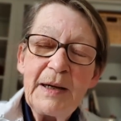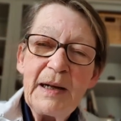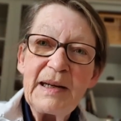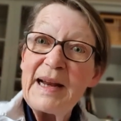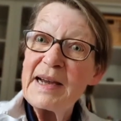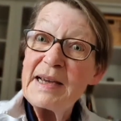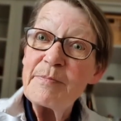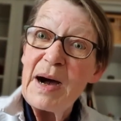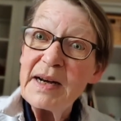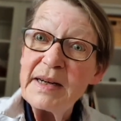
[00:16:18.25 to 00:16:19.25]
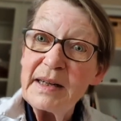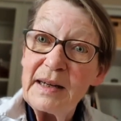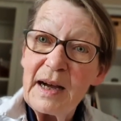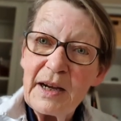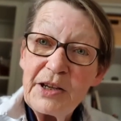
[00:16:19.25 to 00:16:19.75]
like-minded
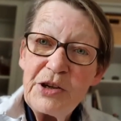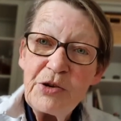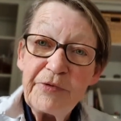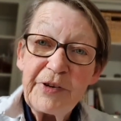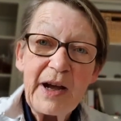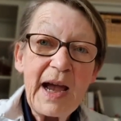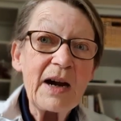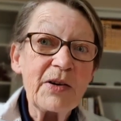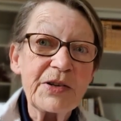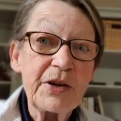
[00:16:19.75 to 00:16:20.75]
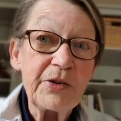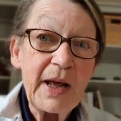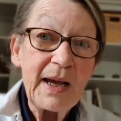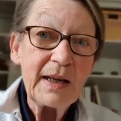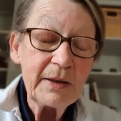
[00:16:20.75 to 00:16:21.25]
like you for hours on
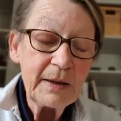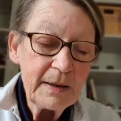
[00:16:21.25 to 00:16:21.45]
end.